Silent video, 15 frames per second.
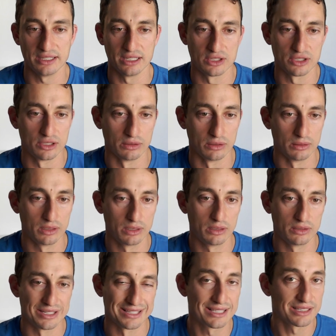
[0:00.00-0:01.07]
to
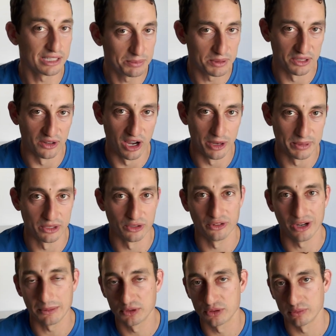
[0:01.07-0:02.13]
to sleep at night because you're
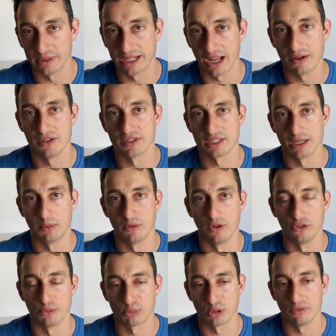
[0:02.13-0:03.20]
able to recover some of those
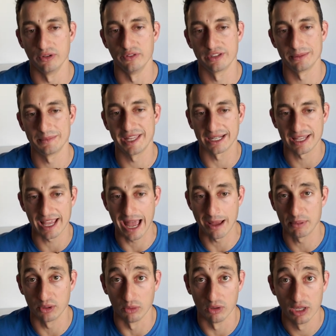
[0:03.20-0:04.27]
profits, some of that
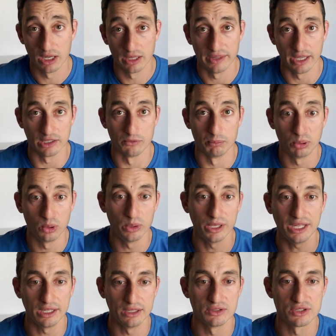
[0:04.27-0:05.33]
capital that you've put
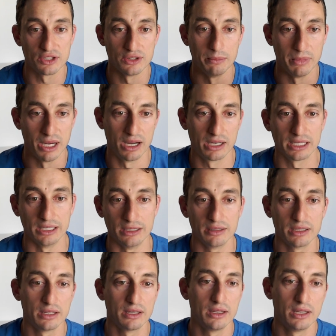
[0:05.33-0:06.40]
into the market.
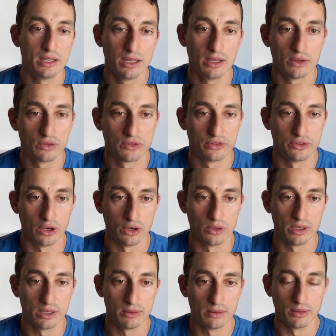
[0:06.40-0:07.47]
So
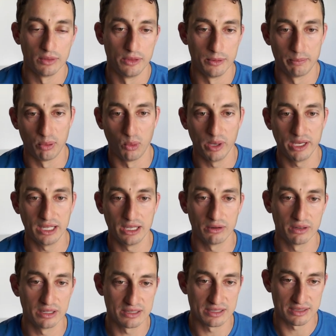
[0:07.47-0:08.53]
the point here
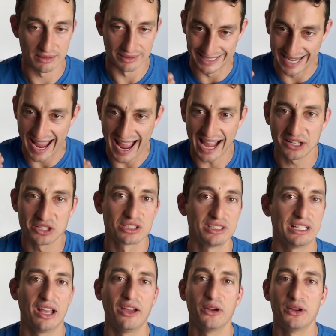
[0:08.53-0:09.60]
is the
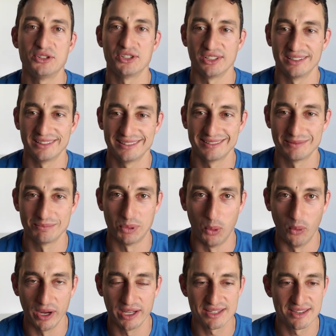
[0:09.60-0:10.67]
actually urgent
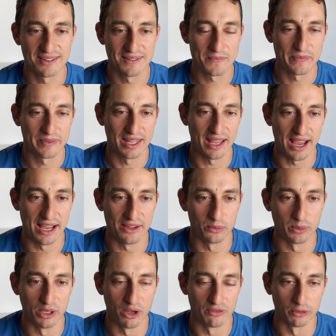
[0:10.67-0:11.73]
point, as we
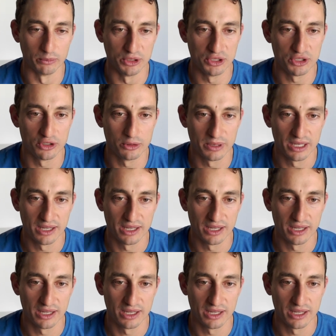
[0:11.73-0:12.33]
know from YouTube,